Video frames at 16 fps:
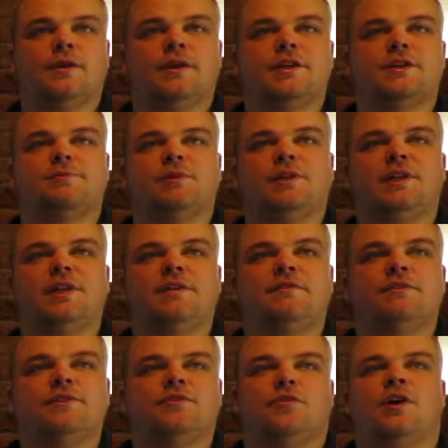It is
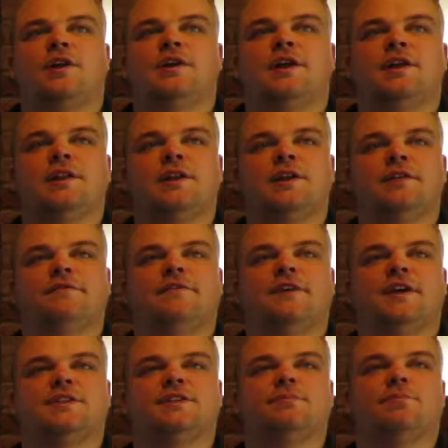believed that dry needling
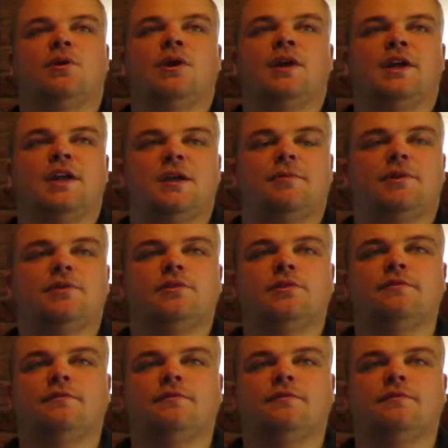affects the biochemical